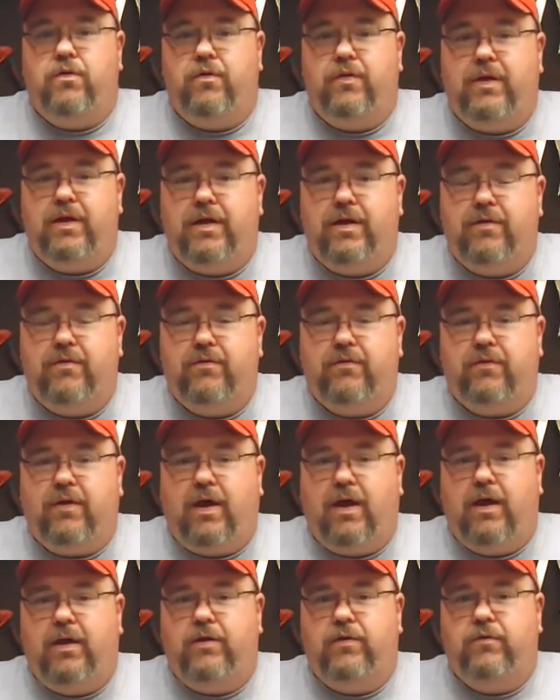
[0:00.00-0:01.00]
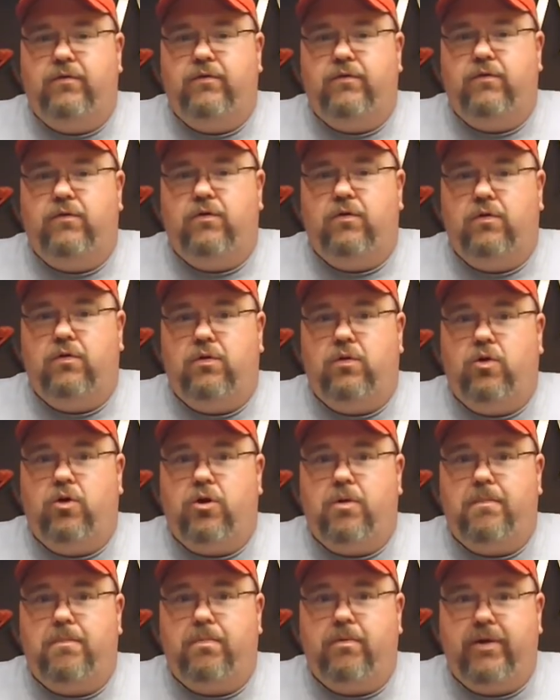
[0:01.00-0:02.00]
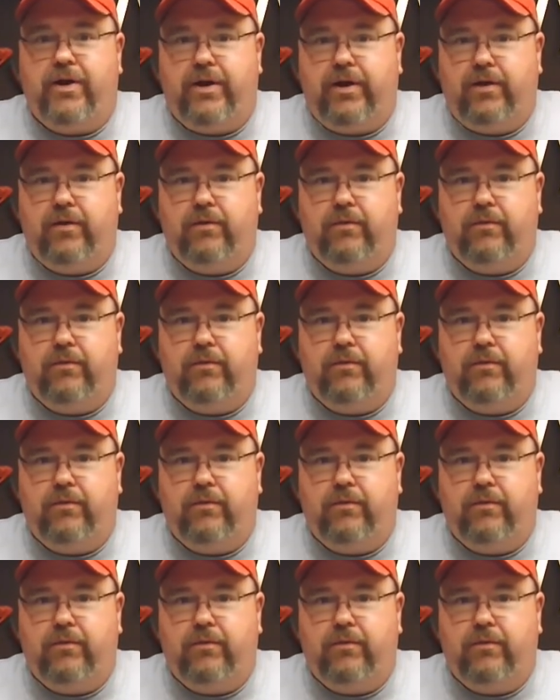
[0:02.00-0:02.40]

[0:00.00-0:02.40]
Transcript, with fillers: the insides look pretty.